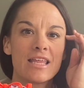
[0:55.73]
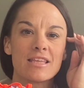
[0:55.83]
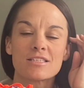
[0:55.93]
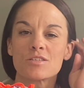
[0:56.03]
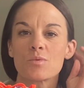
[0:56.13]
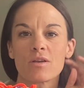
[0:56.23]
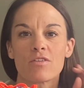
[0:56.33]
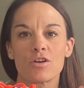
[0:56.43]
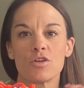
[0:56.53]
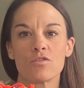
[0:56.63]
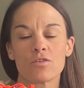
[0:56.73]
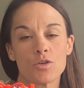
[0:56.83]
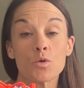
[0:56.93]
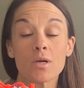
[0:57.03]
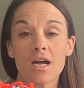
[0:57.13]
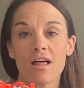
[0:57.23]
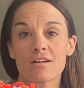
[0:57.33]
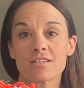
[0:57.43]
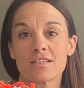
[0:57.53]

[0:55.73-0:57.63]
This is one of their newer colors.